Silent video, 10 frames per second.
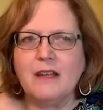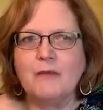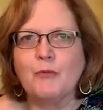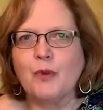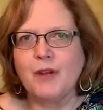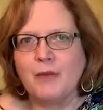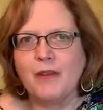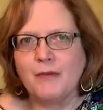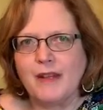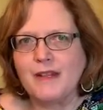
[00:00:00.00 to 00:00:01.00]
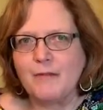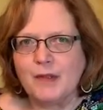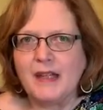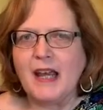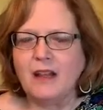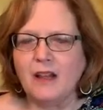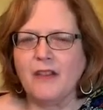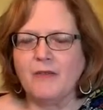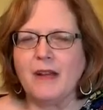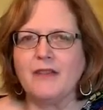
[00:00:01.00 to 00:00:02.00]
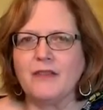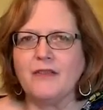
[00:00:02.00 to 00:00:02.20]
embroidery threads and metallic threads are